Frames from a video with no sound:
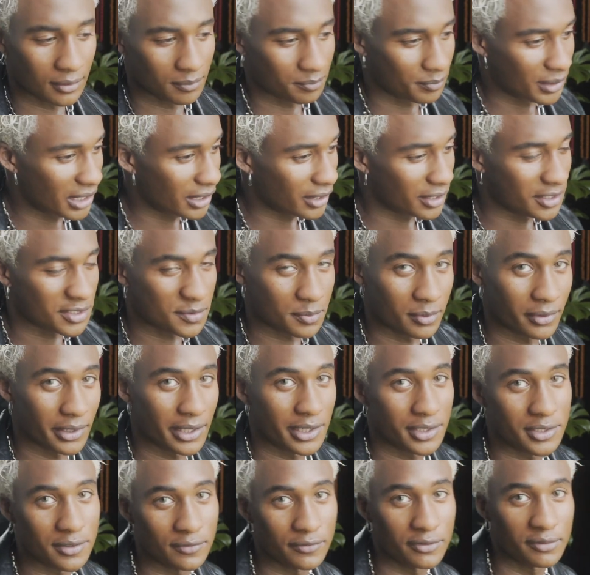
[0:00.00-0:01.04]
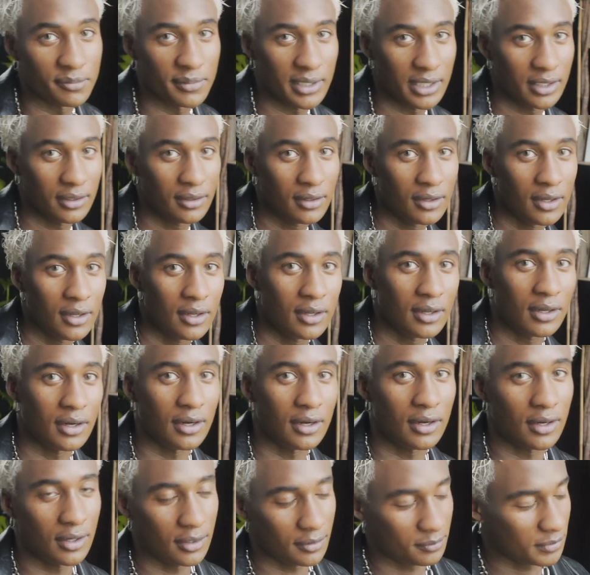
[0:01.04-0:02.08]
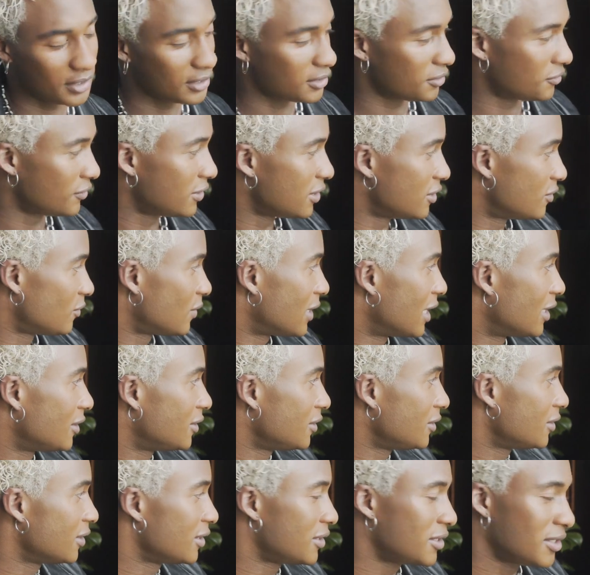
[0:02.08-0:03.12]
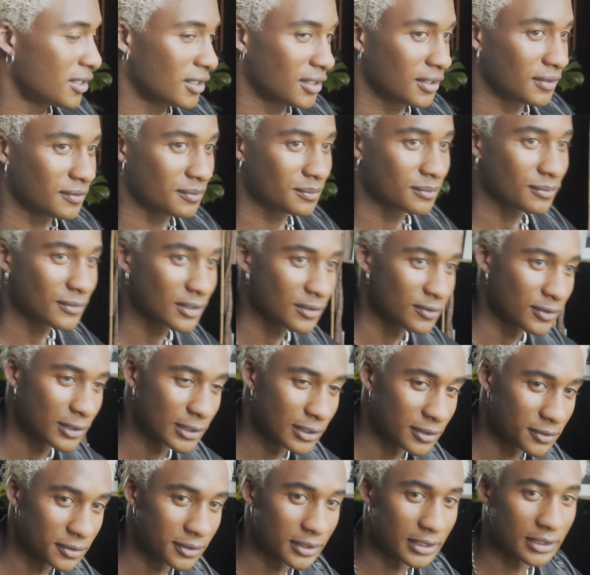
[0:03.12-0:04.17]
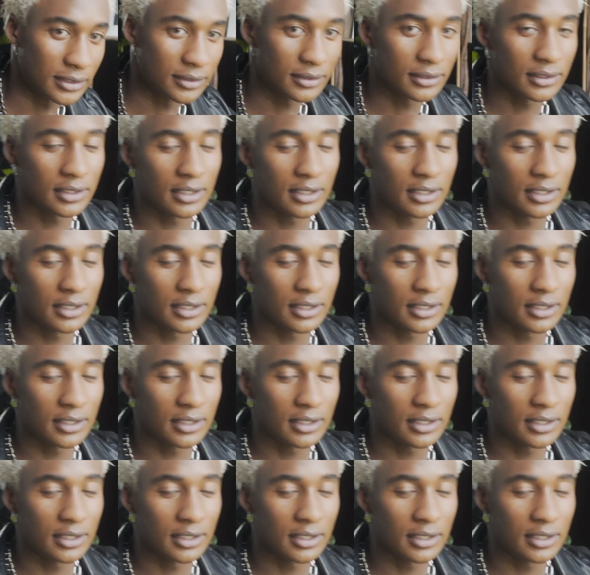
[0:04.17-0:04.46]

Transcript: big inspiration for me. He's the reason why I do this shit, for real.